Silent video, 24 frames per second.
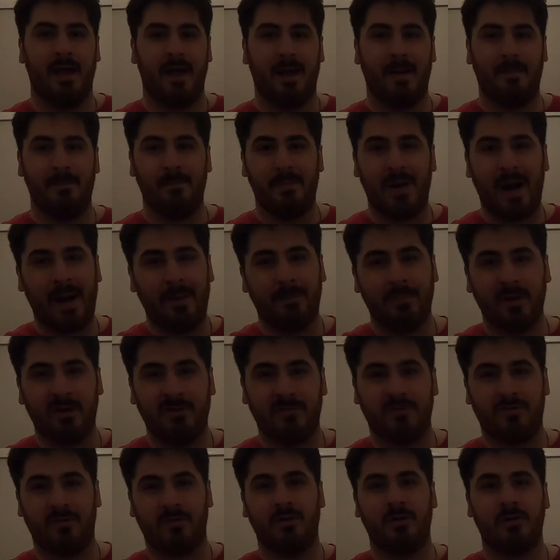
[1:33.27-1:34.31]
Mbappe,
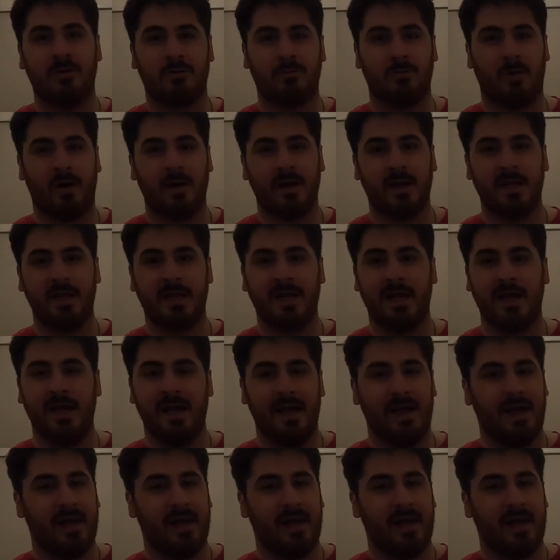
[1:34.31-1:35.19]
of course, rocking